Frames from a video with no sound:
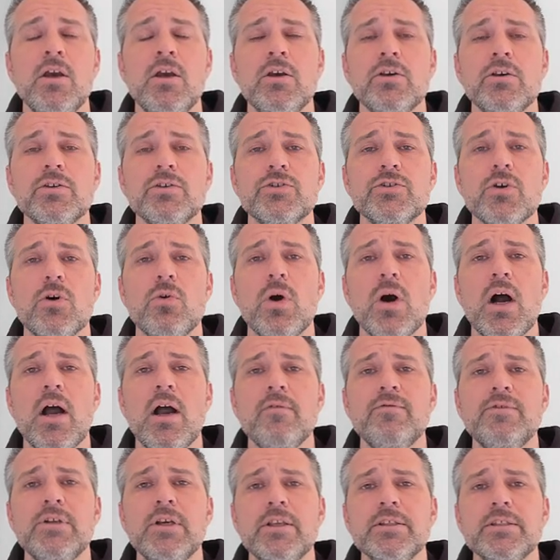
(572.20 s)
So
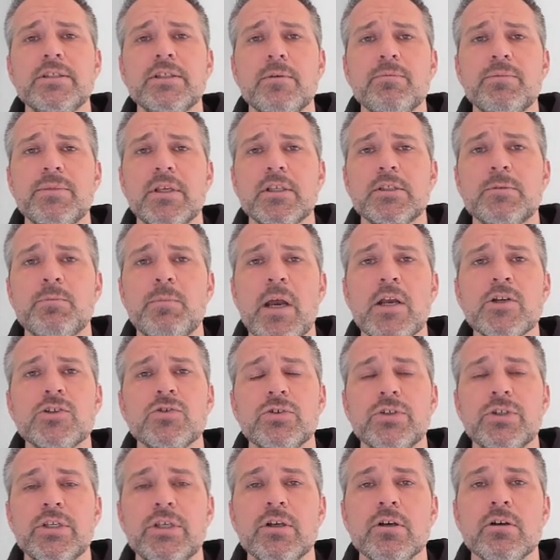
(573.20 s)
I've done something
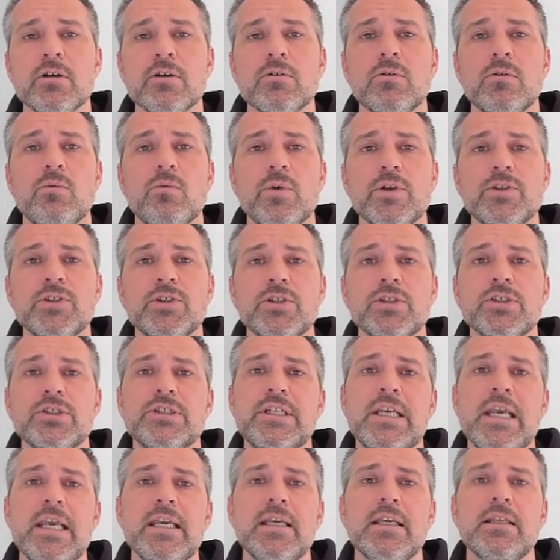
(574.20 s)
special here, which is
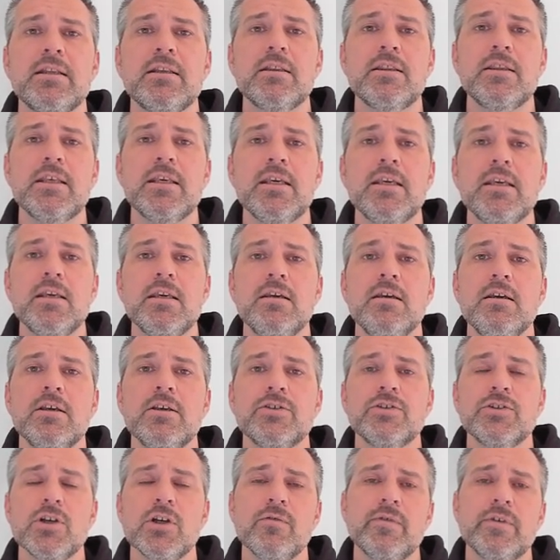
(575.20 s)
taken the
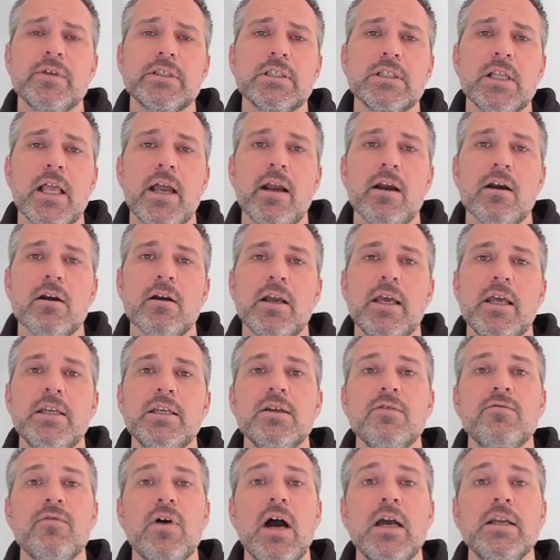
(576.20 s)
service layer and
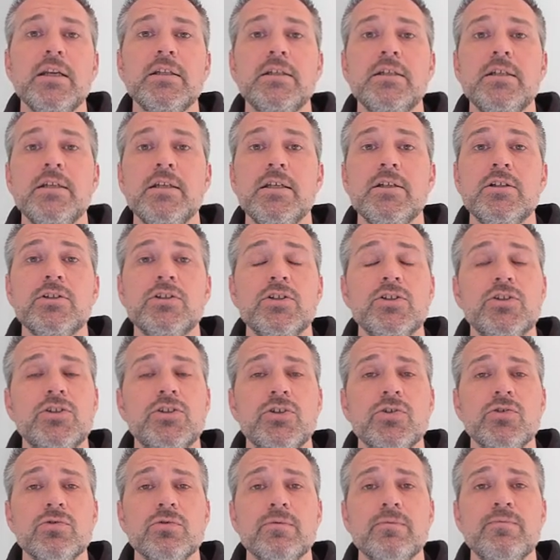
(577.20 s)
divided it into
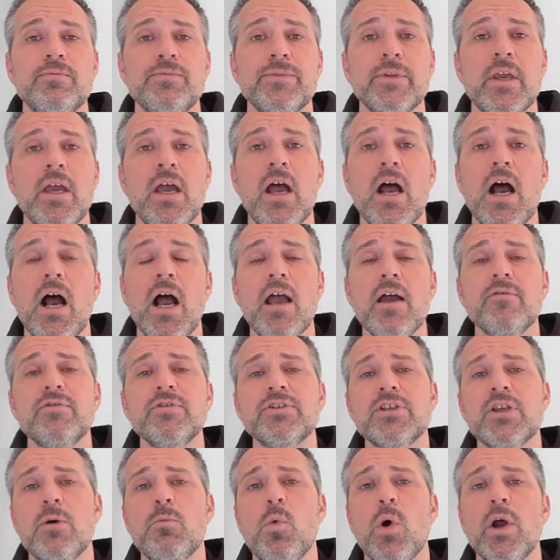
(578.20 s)
two. I have
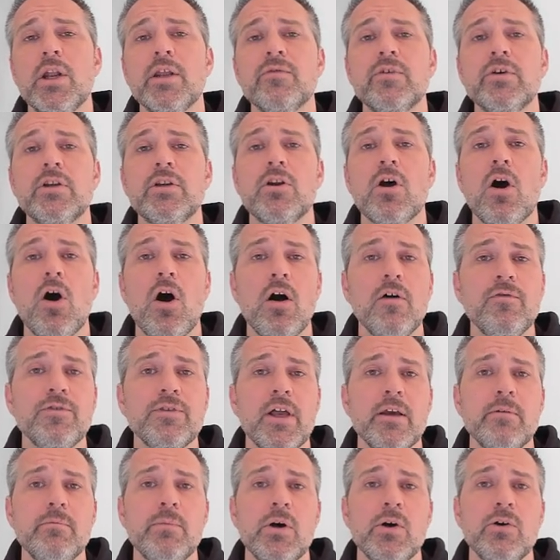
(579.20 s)
somewhat of an
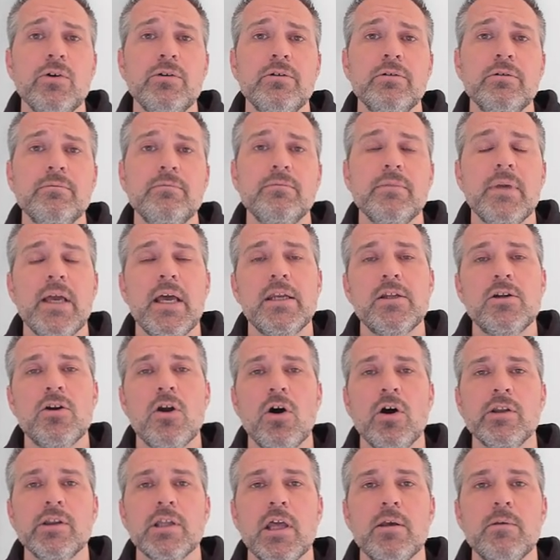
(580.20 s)
offline mode and an
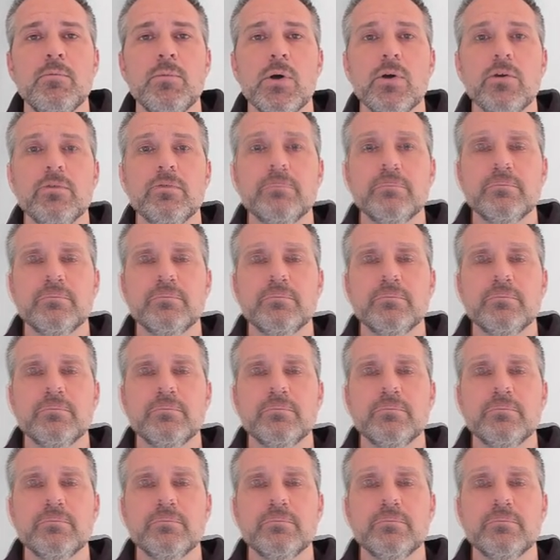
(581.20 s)
online mode.